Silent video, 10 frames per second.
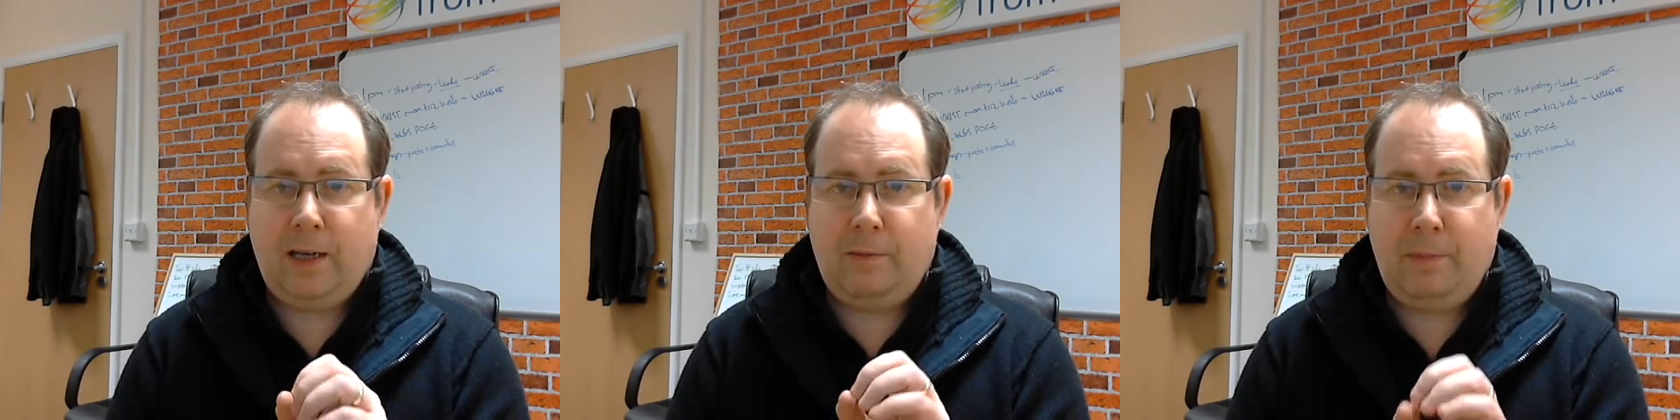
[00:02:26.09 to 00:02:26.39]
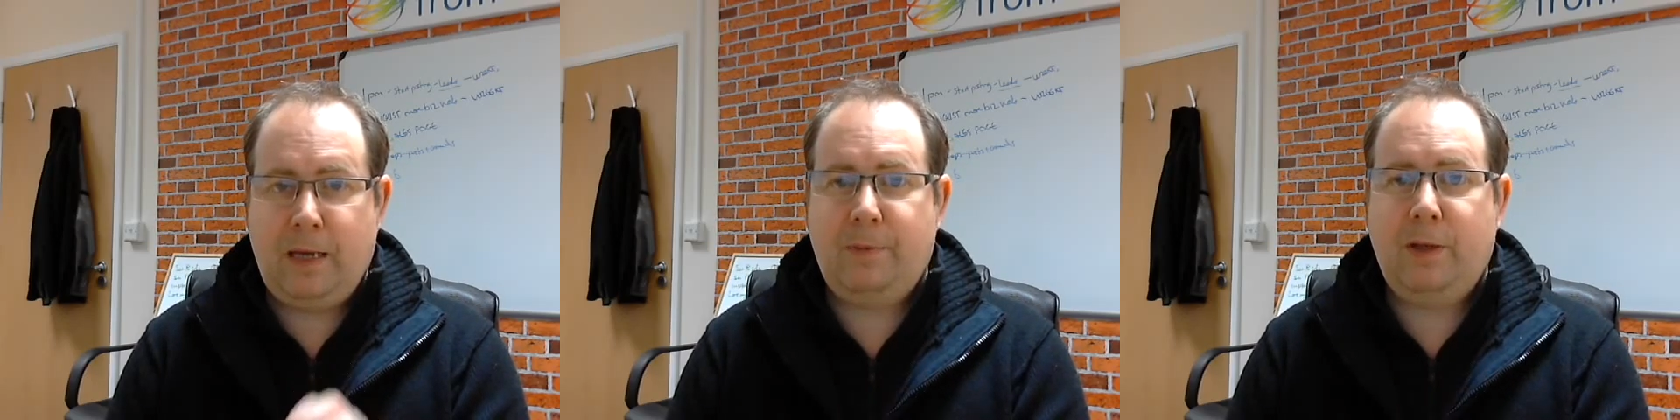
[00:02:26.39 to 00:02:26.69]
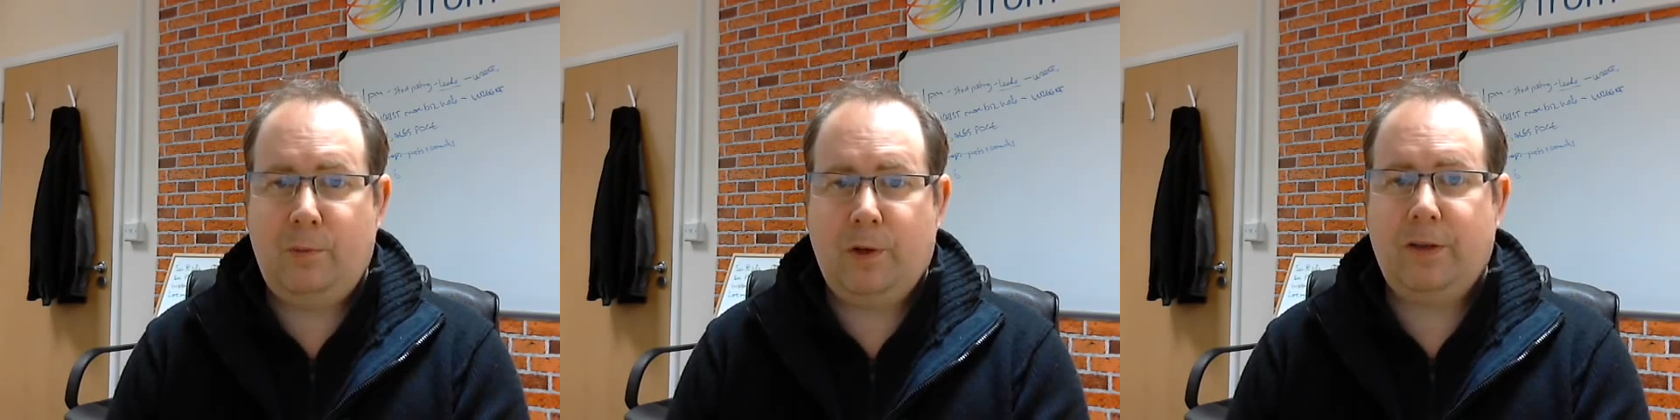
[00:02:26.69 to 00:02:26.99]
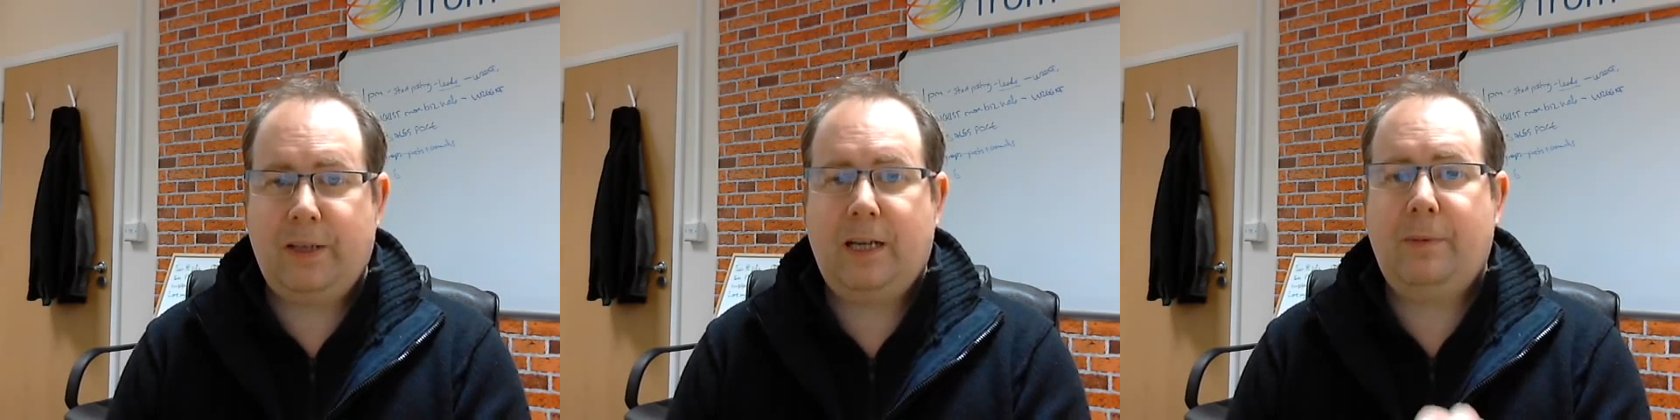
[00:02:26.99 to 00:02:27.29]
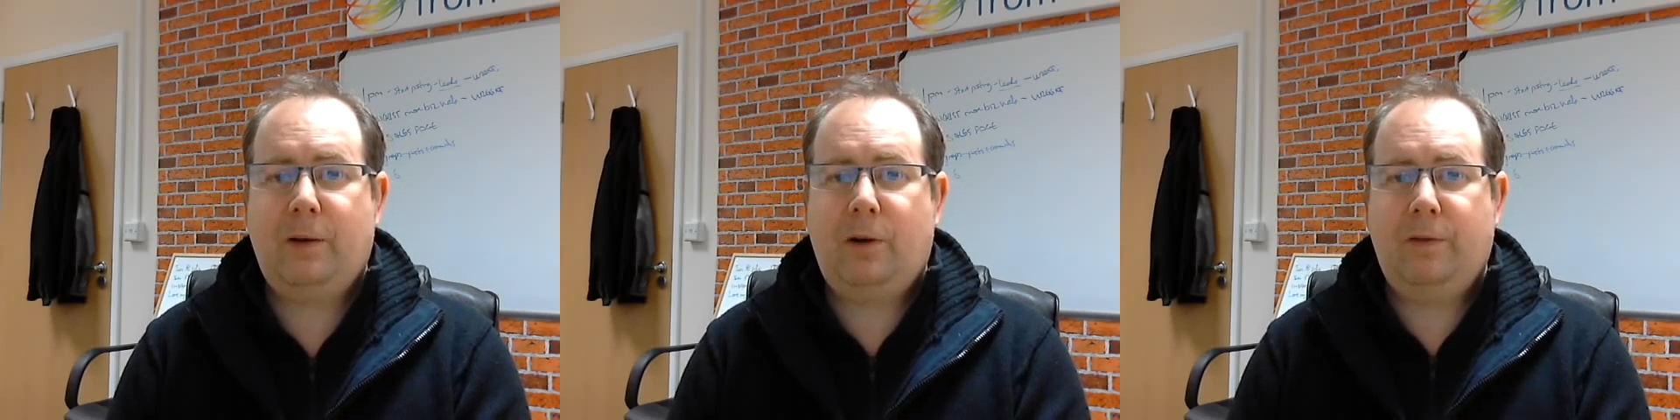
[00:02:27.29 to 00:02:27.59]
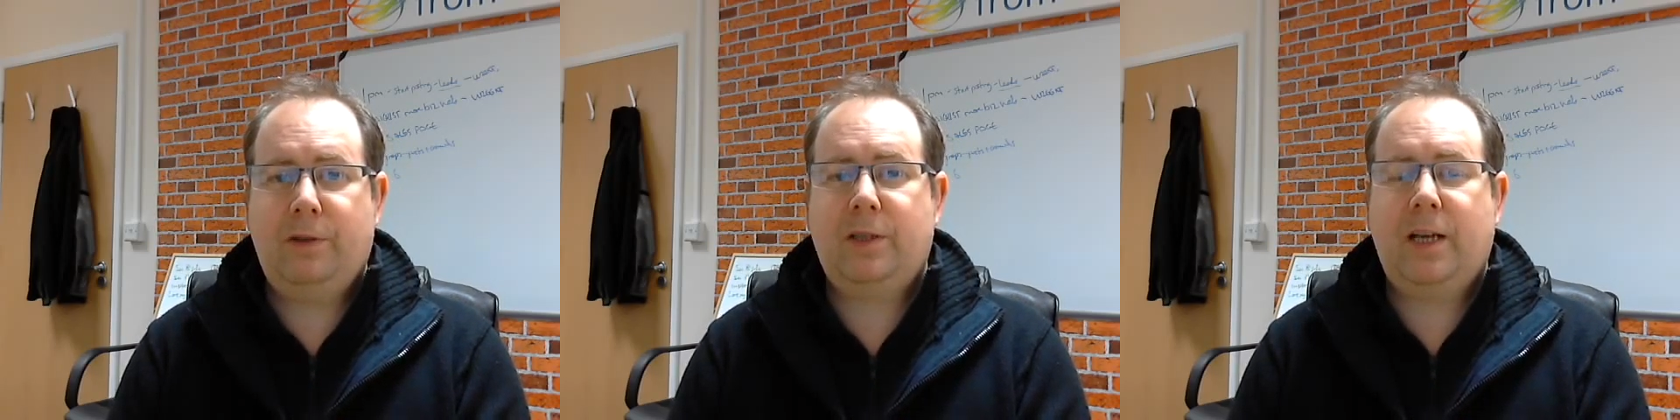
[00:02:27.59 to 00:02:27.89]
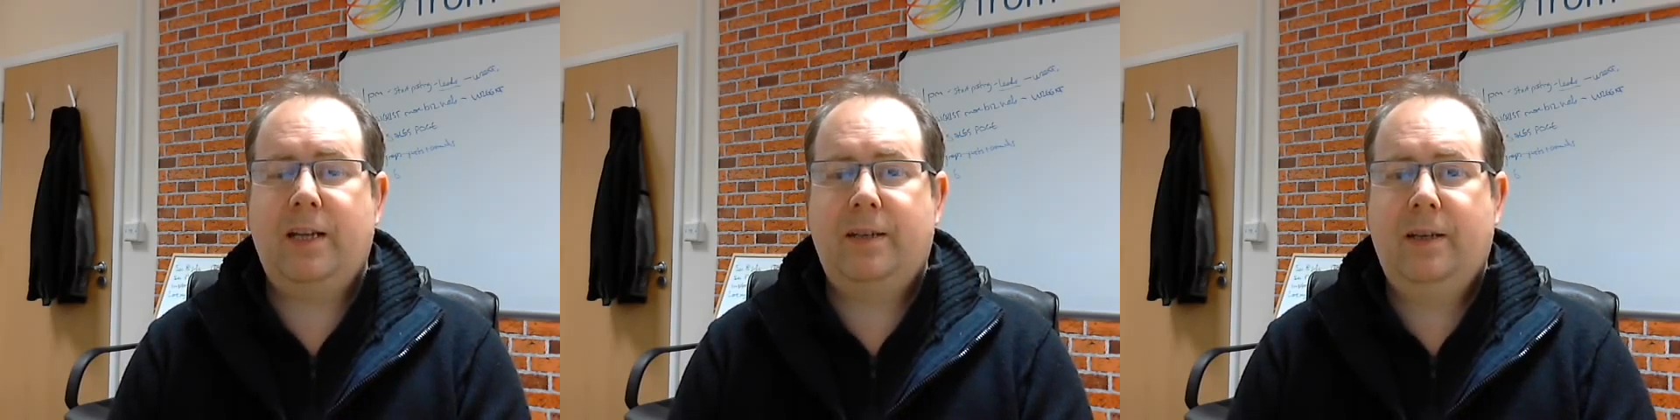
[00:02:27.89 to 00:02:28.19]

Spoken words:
maybe you want to think about what I've just said